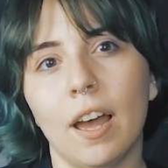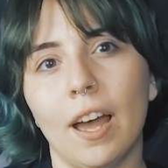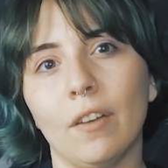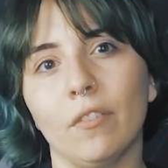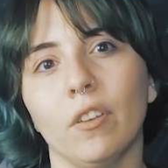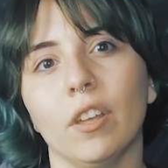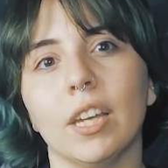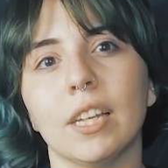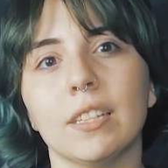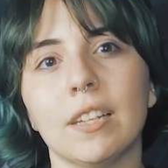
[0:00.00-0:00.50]
I
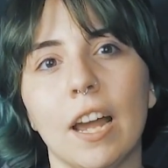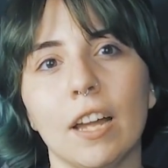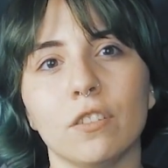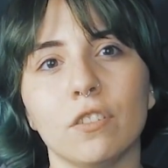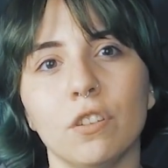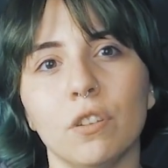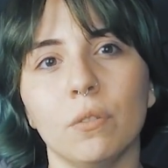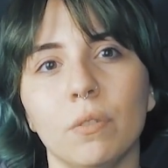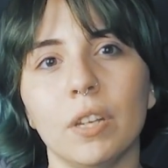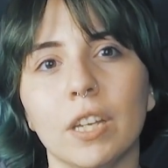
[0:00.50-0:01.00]
feel like
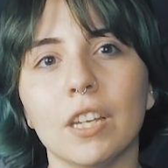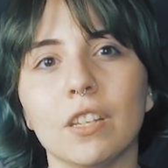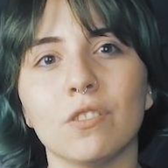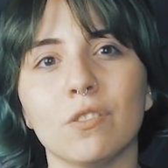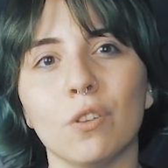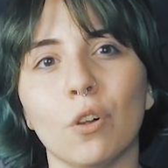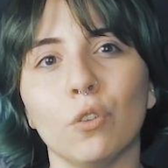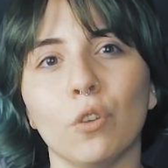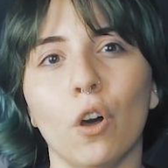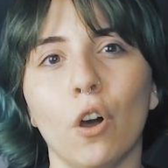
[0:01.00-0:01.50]
tattooing
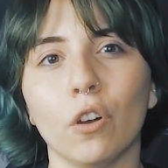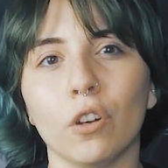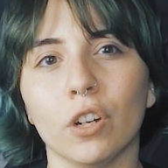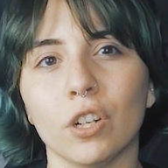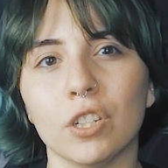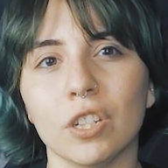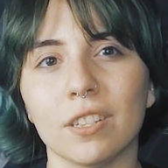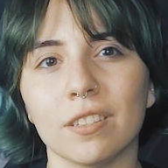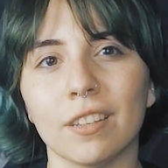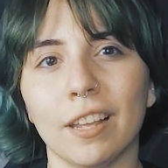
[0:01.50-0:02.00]
is no
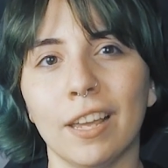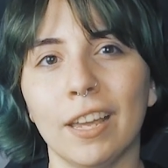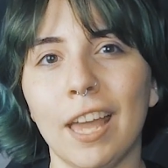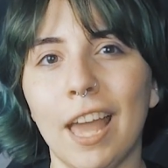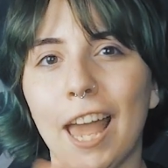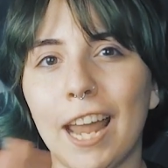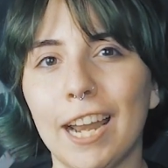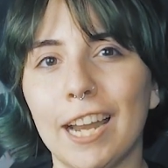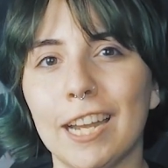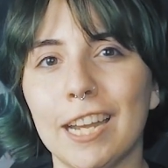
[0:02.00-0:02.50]
longer just like
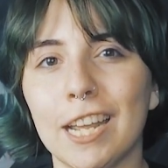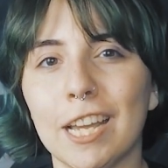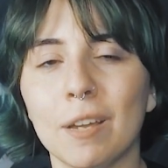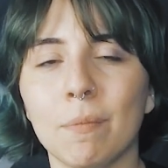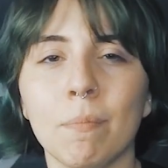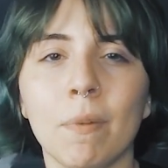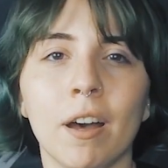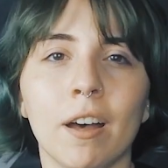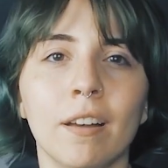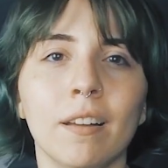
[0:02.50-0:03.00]
an
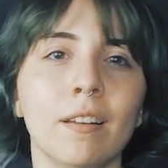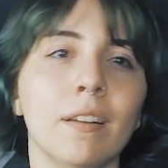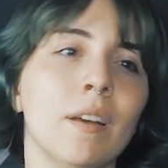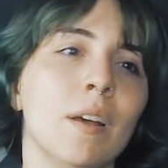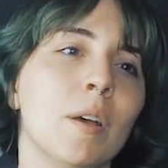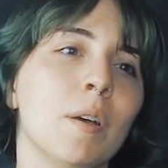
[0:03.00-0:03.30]
enigma.